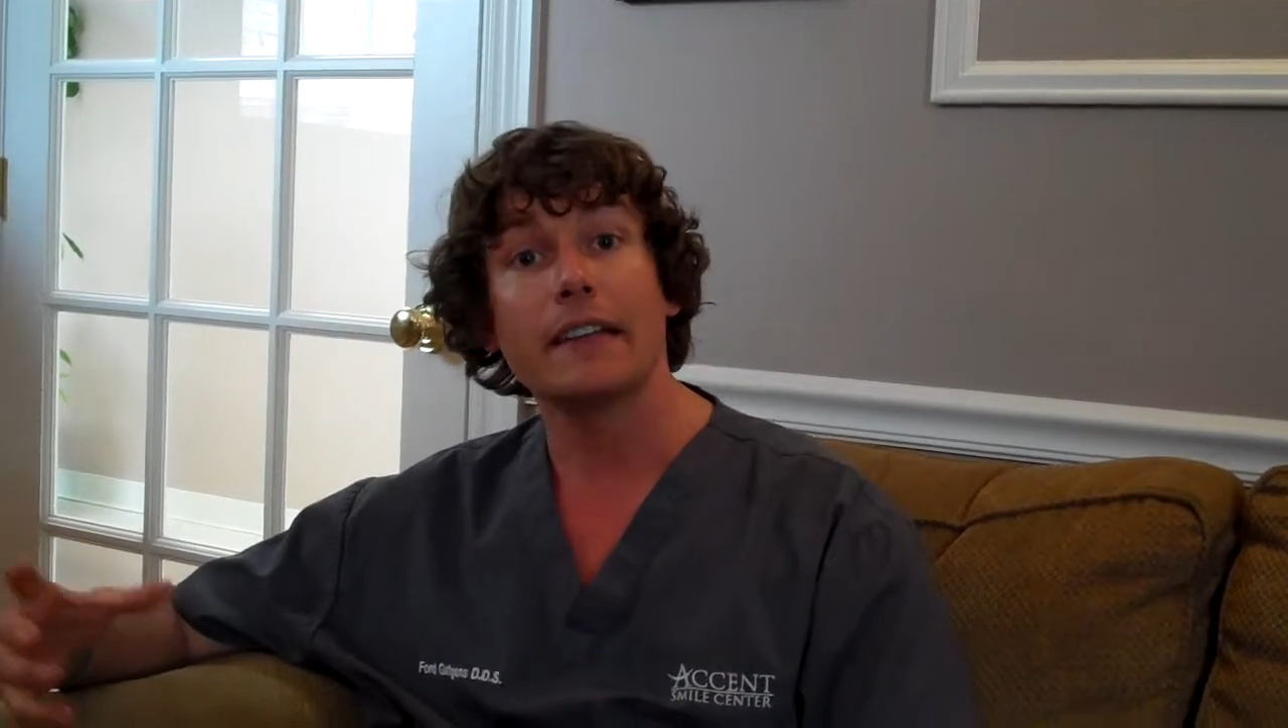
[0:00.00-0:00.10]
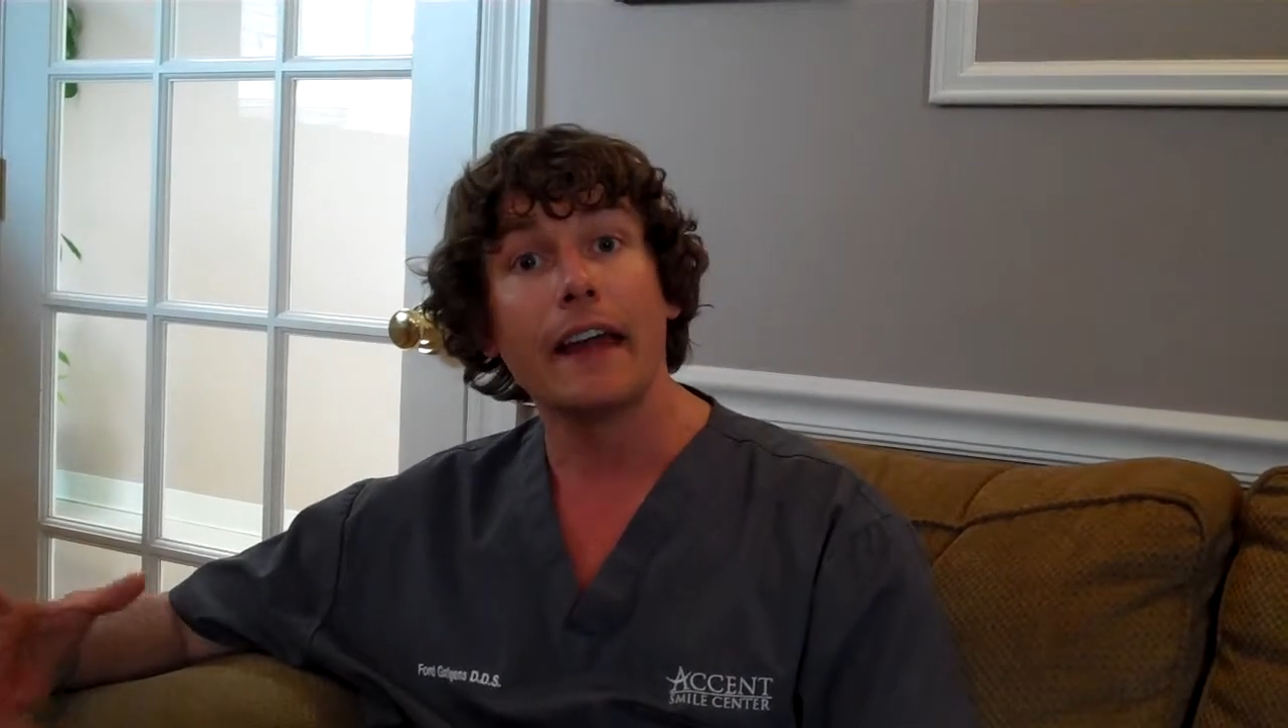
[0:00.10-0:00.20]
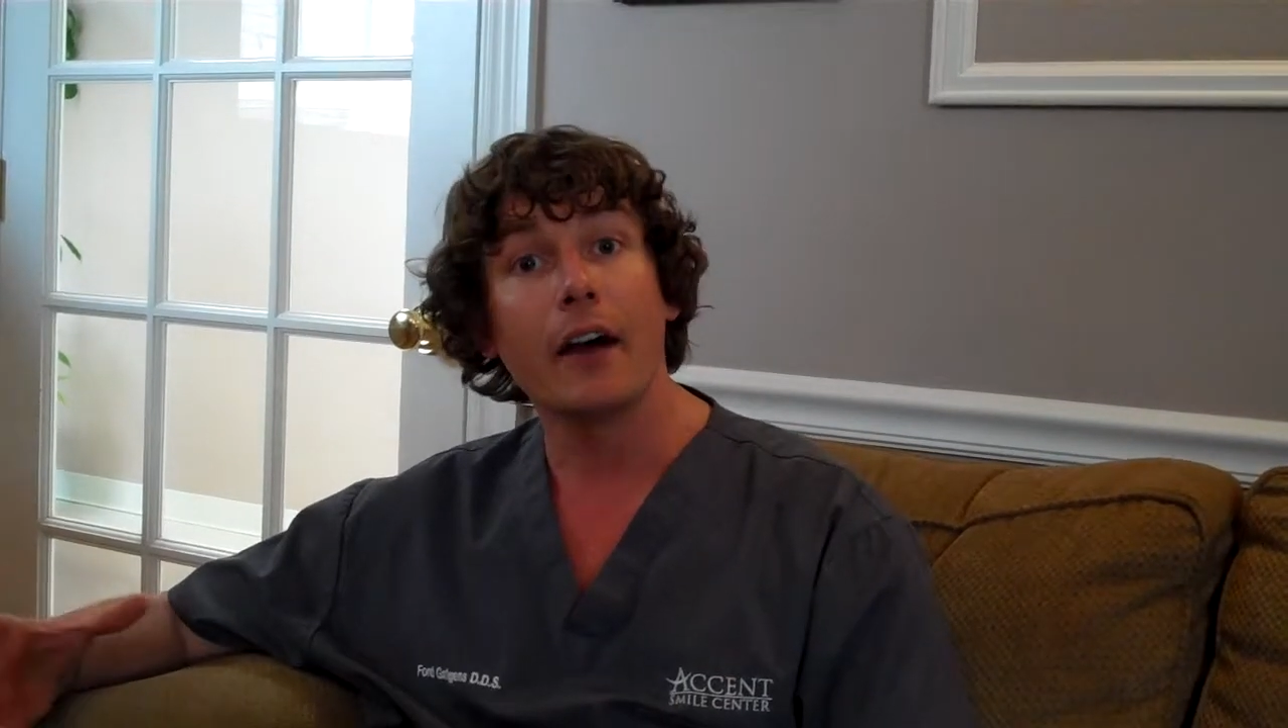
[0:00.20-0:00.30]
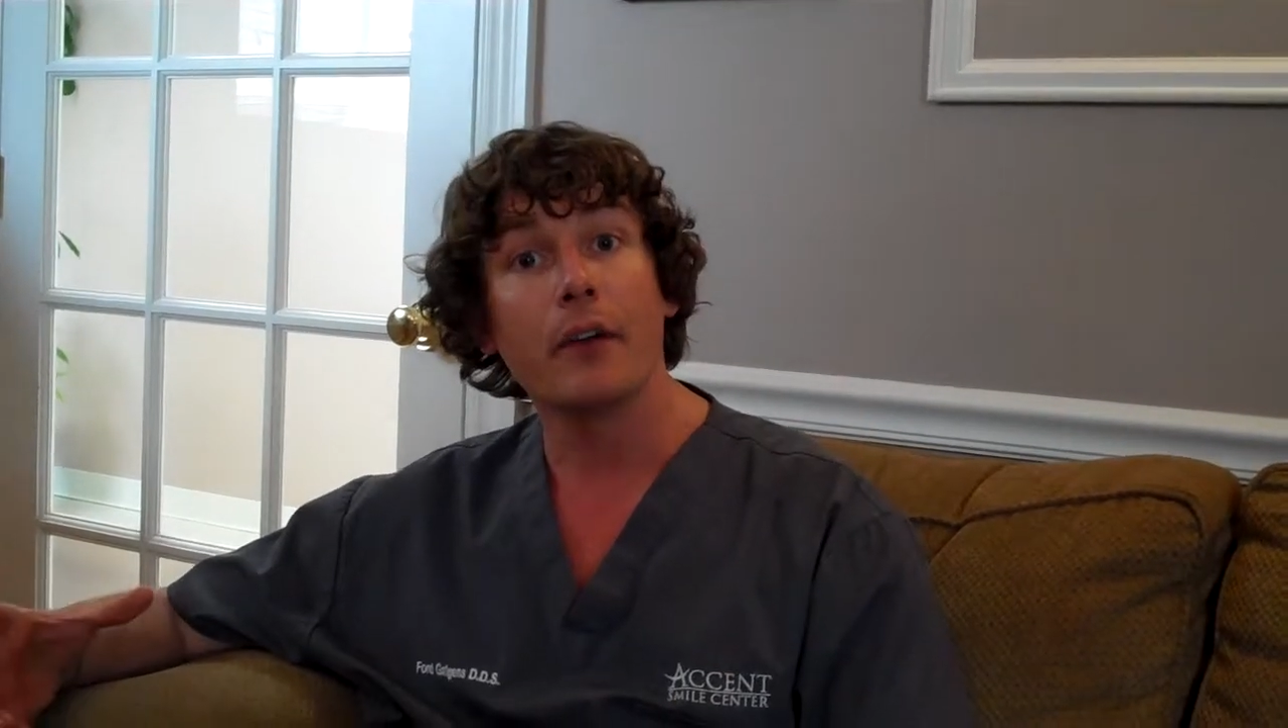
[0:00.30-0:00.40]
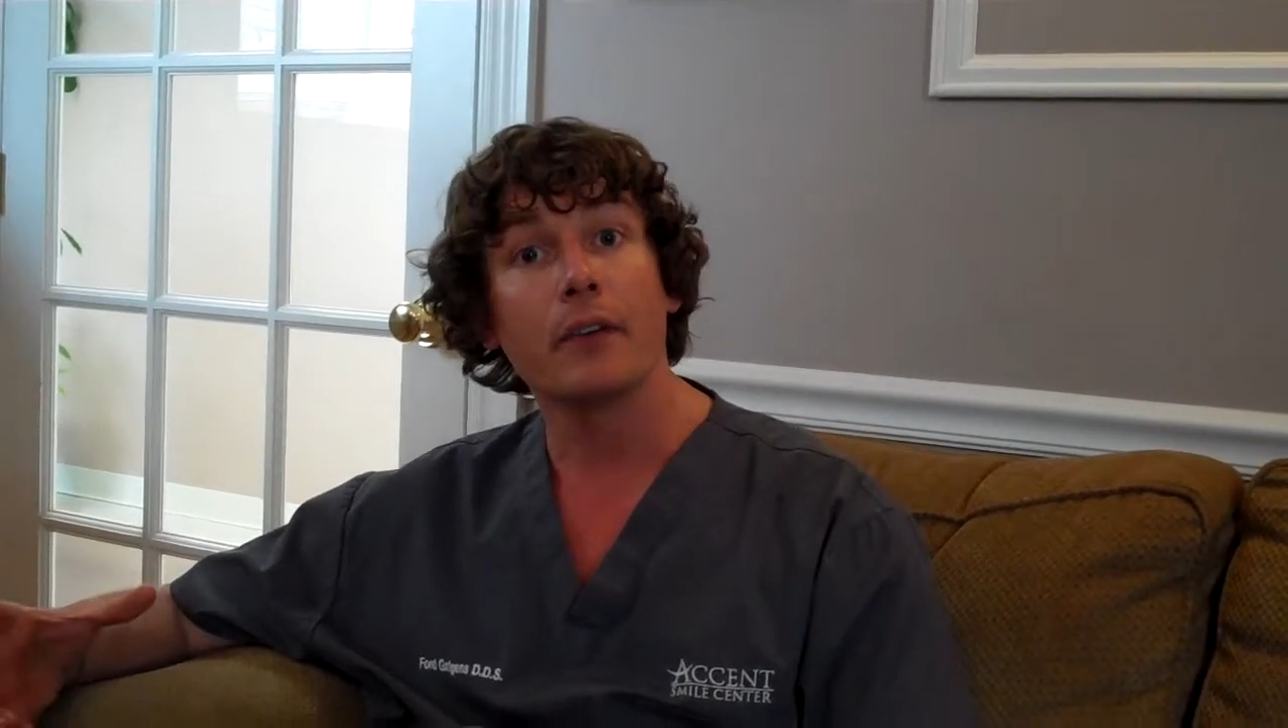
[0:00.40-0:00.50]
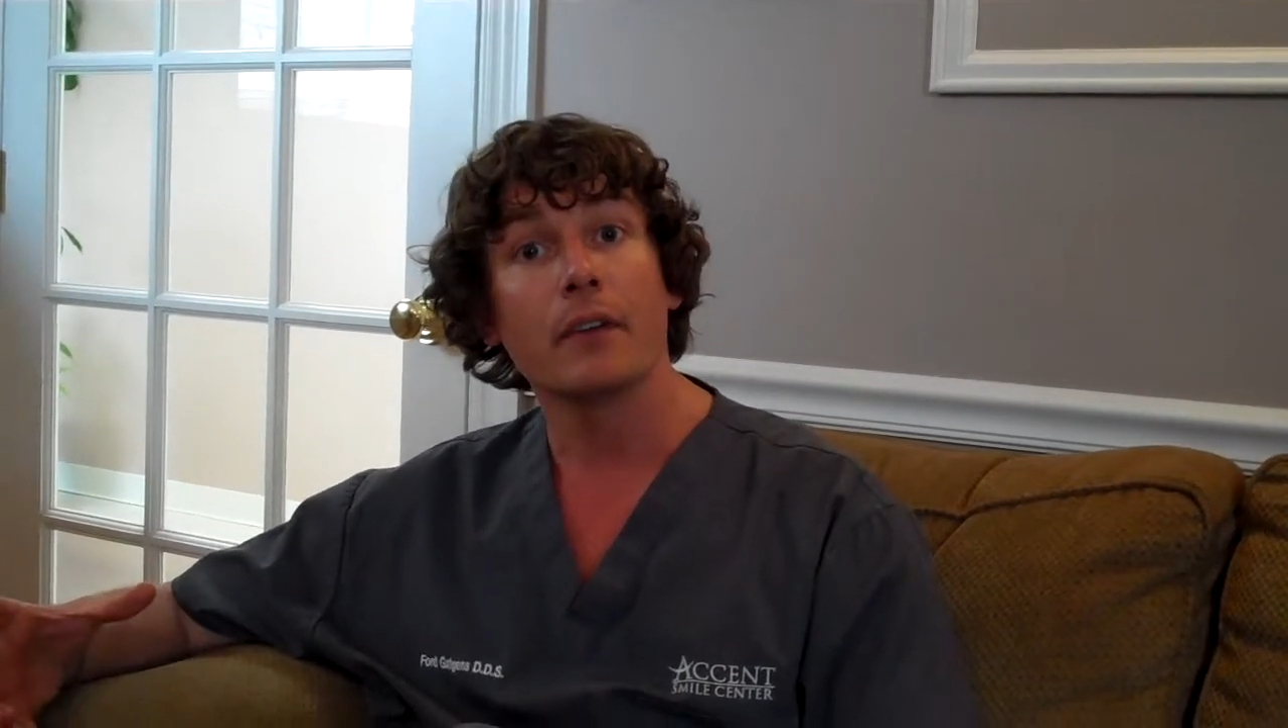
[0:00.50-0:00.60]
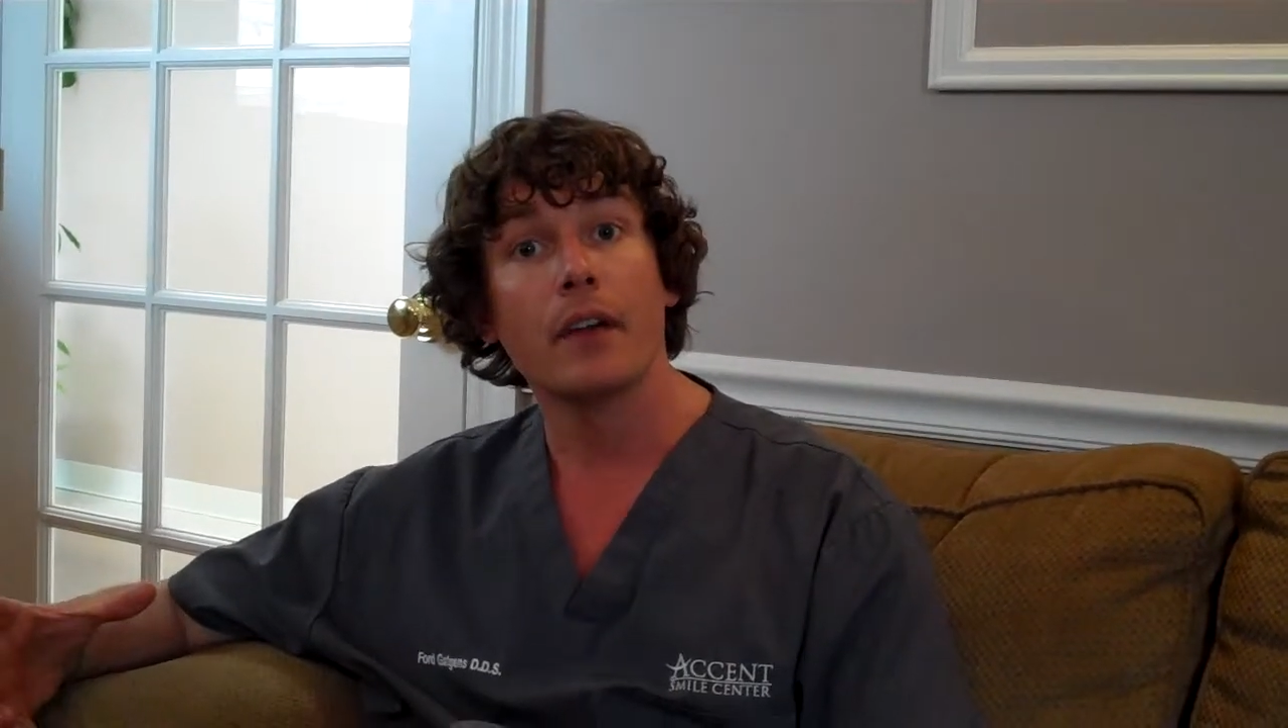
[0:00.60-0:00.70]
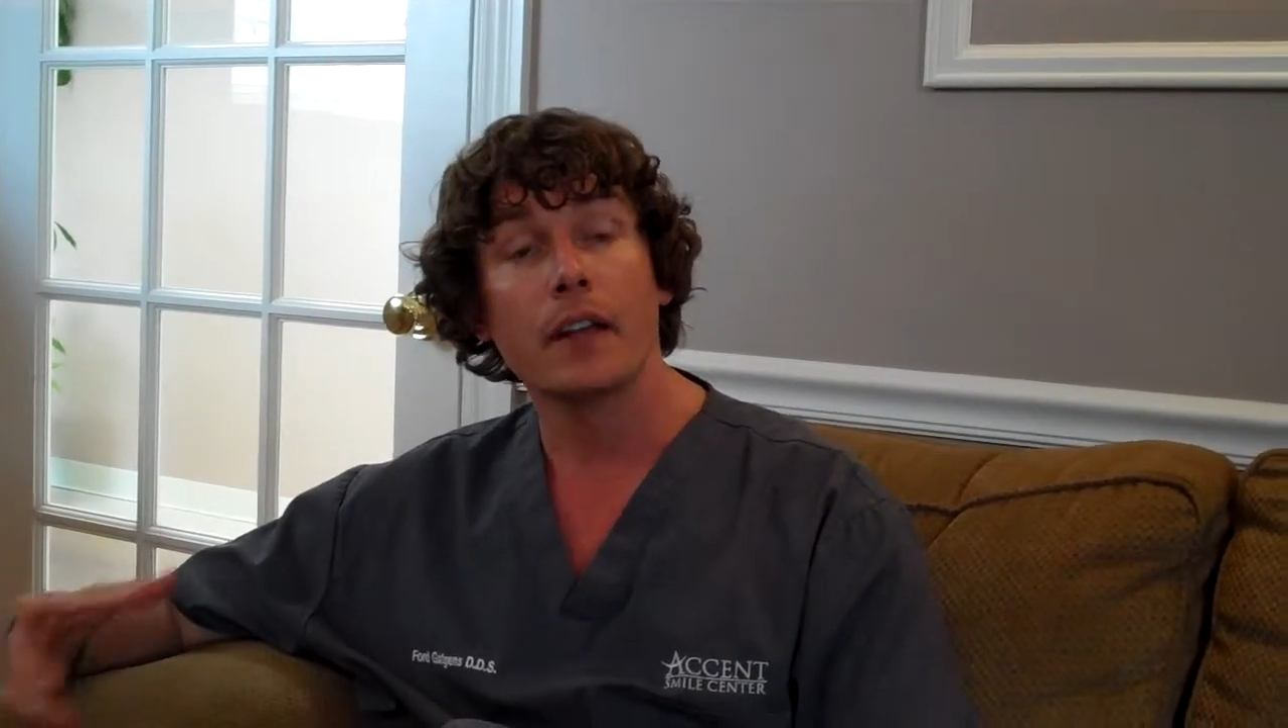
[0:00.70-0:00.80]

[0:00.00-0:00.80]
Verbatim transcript: down